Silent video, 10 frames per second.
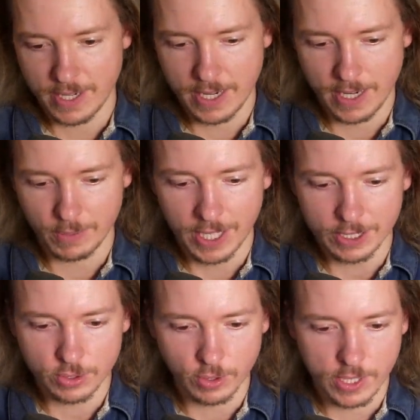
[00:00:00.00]
And when
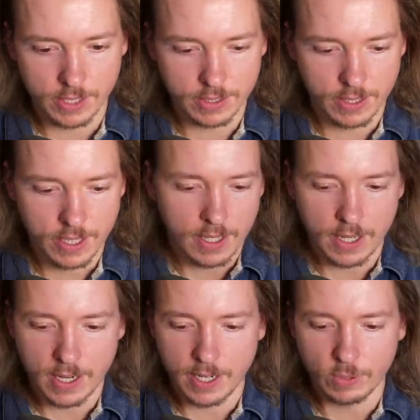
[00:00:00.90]
high school hit,
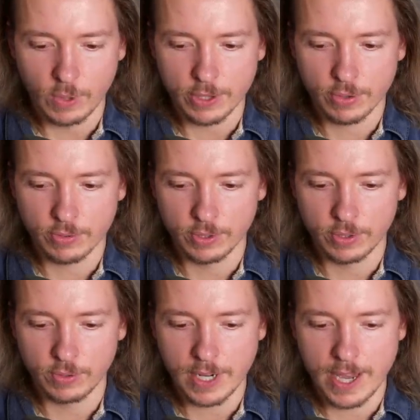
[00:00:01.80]
I went
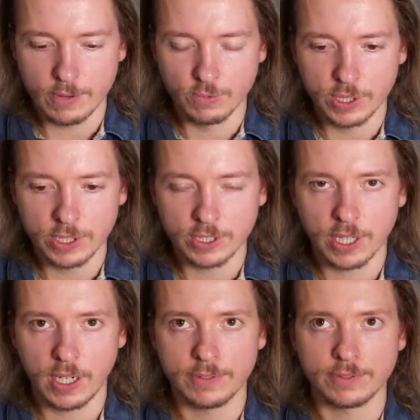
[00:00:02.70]
through a really
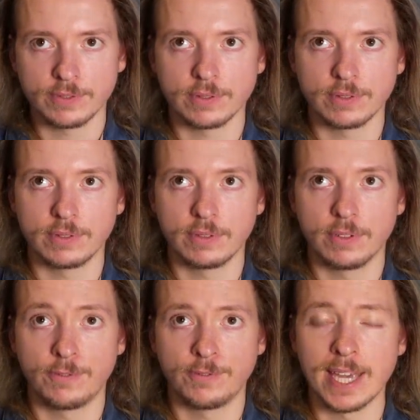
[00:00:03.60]
tough
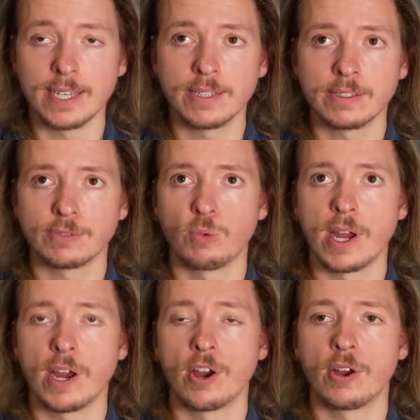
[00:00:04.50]
phase
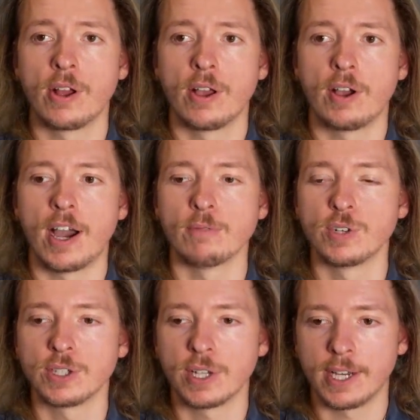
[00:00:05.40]
where I
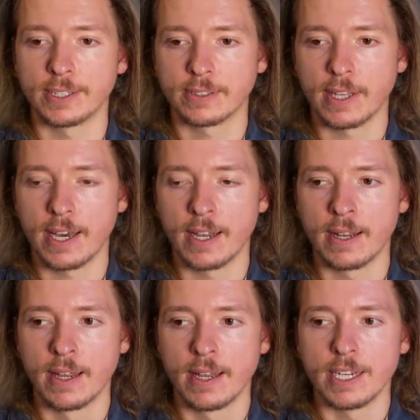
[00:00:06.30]
realized that
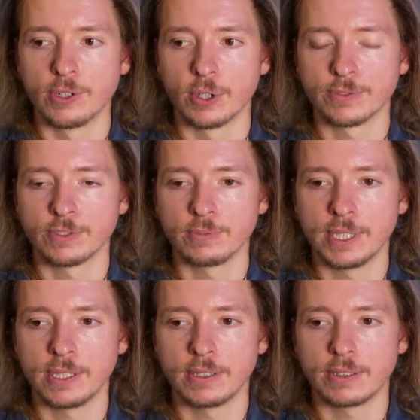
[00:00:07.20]
in order for
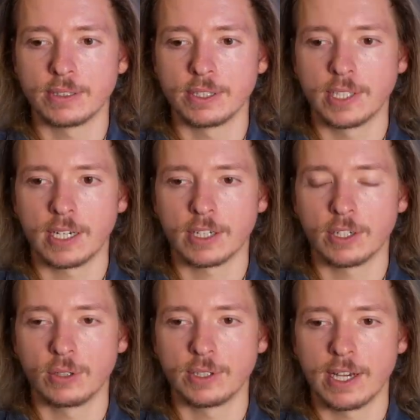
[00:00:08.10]
me to not
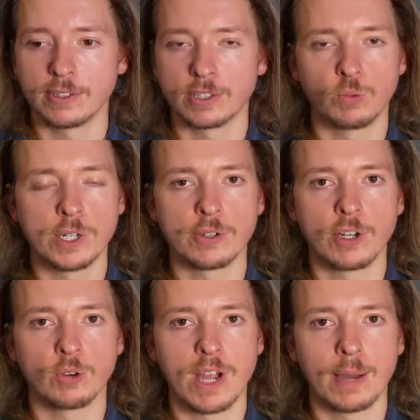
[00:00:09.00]
go down this
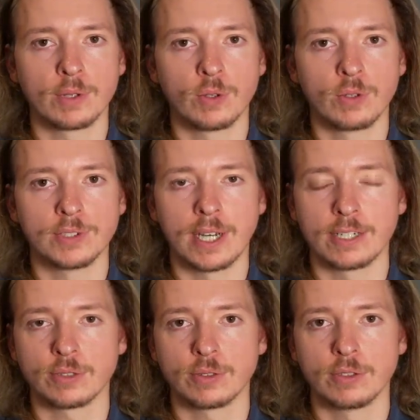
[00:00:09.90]
weirdo rabbit hole in
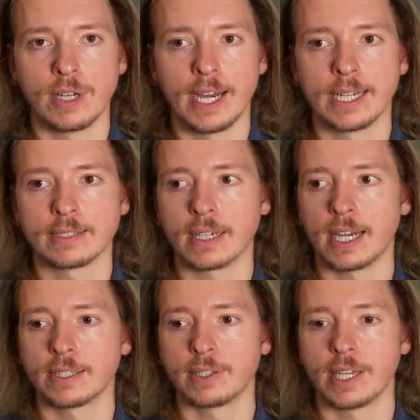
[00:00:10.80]
high school, I had to
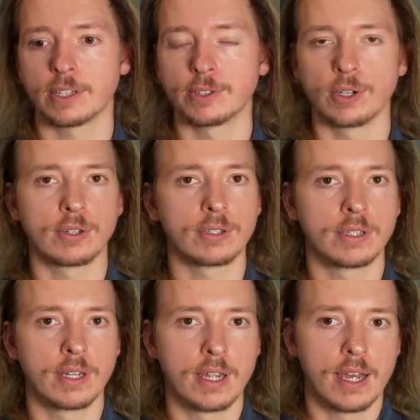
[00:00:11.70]
kind of like
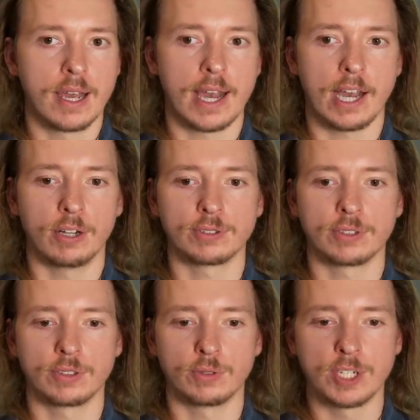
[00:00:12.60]
learn how
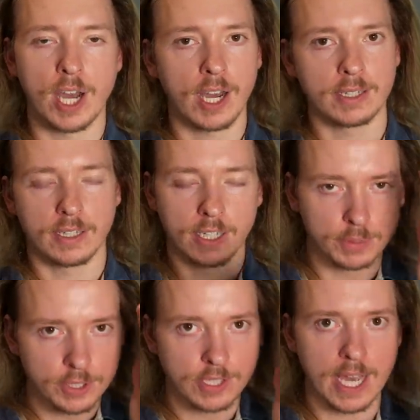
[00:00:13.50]
to not
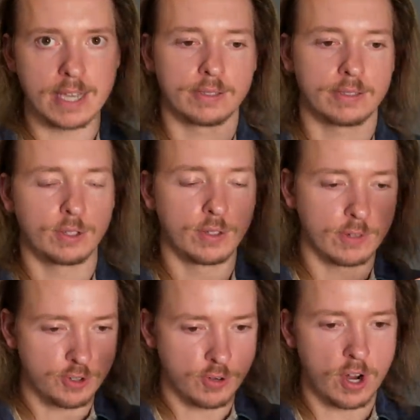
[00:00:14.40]
obsess
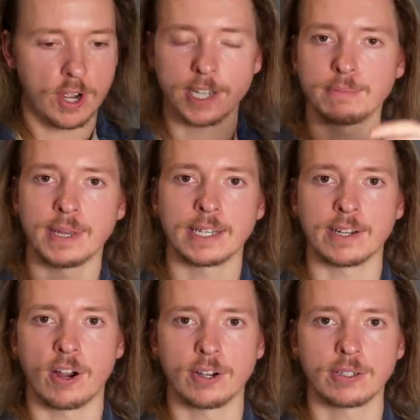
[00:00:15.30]
over drawing and
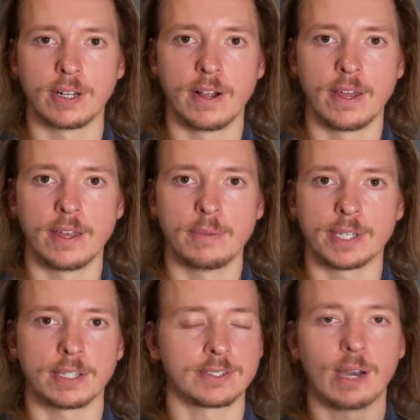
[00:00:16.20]
making art
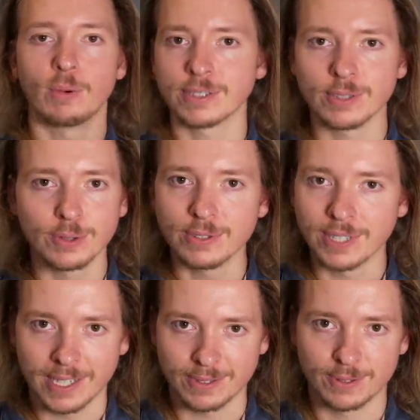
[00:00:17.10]
because that wasn't cool
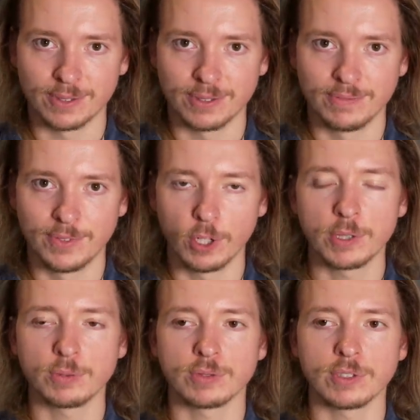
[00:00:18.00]
in high school.
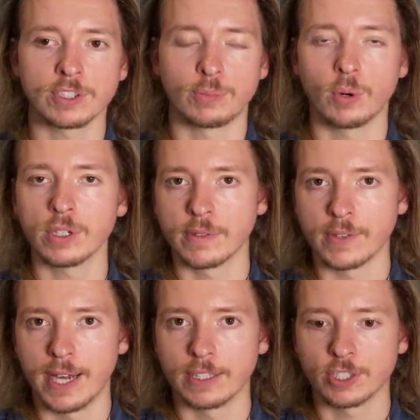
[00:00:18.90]
Nobody was really supportive of
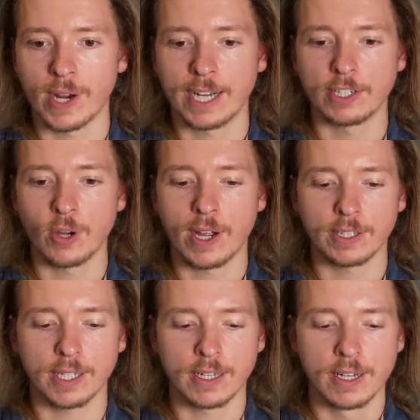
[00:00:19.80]
that. So I had to know how to
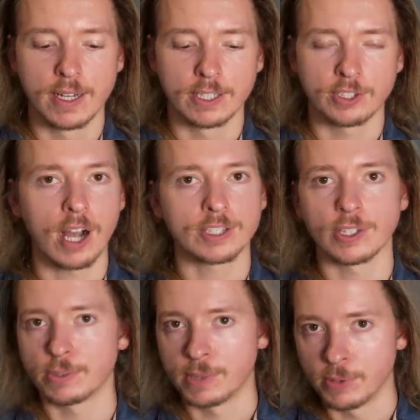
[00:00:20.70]
like talk
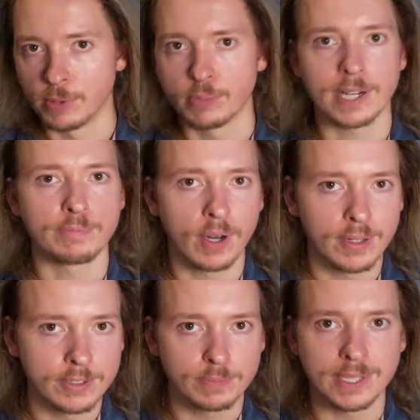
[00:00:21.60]
to other people, break
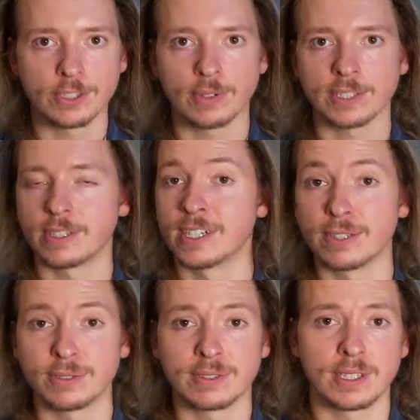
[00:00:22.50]
balls, be interested in
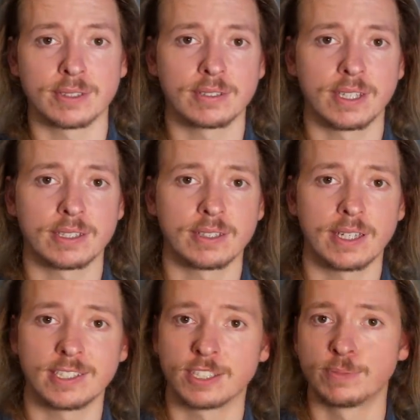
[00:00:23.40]
other things like
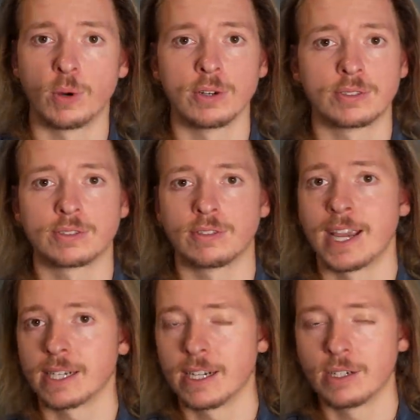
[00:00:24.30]
say sports or
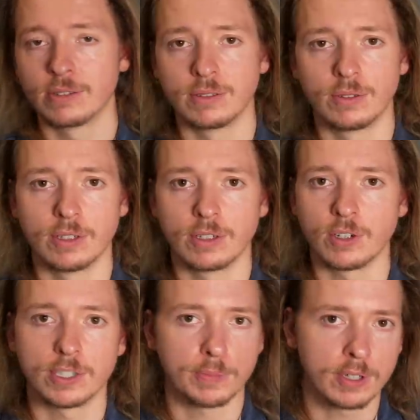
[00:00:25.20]
hanging out or
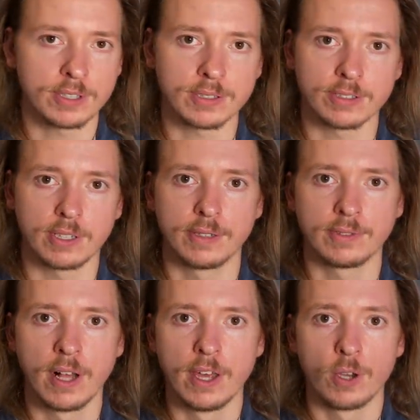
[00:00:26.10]
going to parties and
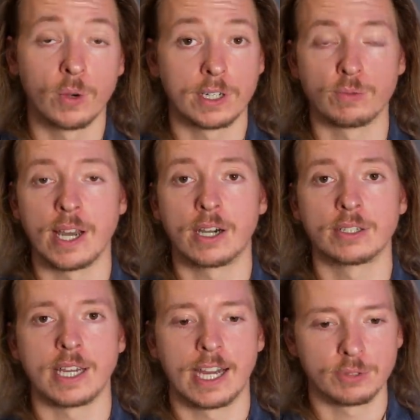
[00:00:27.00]
stuff. When in
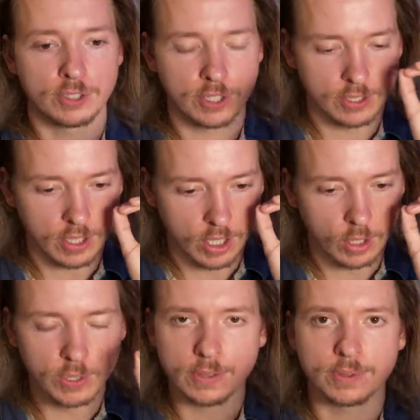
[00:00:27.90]
reality, I was just
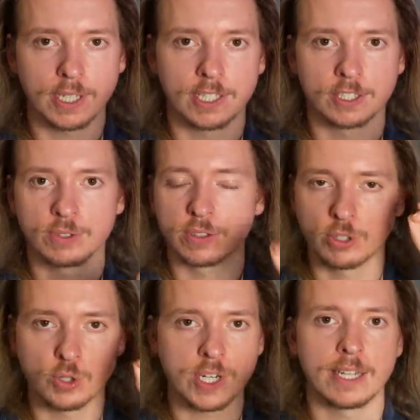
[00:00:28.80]
always obsessed with
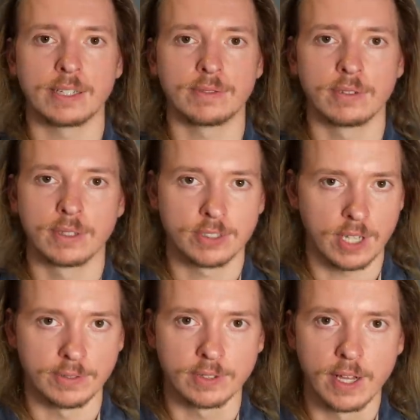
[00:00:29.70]
creative
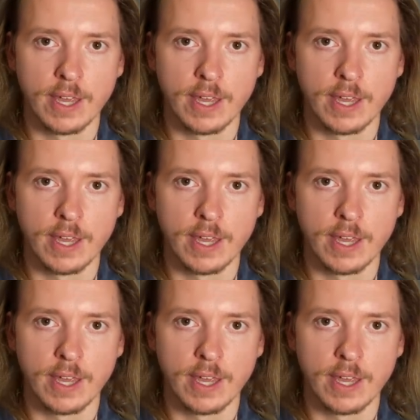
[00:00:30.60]
stuff.